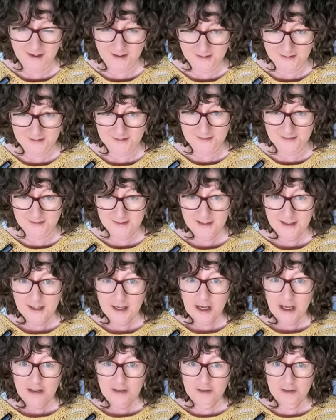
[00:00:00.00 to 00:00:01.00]
thousands,
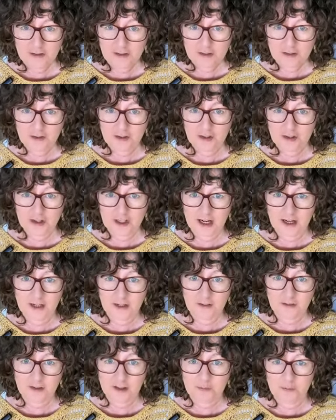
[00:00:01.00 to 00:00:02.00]
learn to
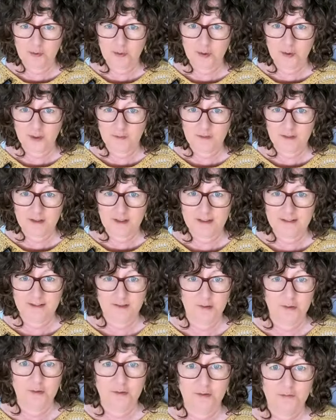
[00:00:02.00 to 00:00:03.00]
crochet or improve on their
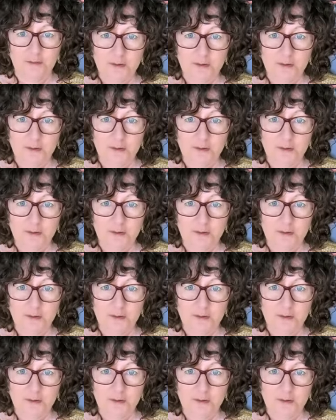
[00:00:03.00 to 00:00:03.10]
skills